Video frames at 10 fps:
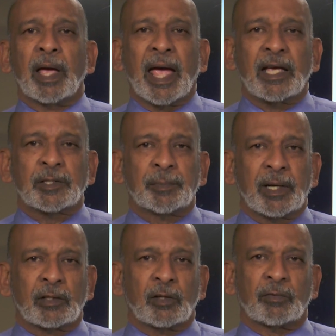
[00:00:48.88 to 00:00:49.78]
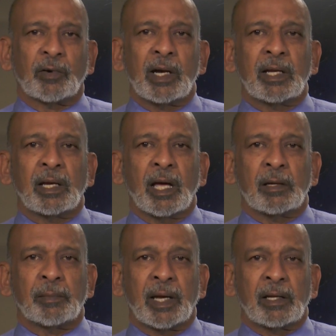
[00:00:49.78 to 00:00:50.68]
aspect of running
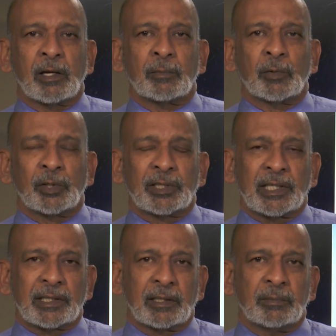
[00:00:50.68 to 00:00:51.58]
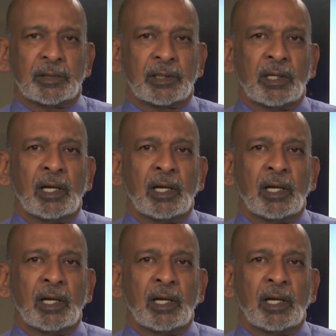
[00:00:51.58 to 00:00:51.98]
unmanned airborne systems.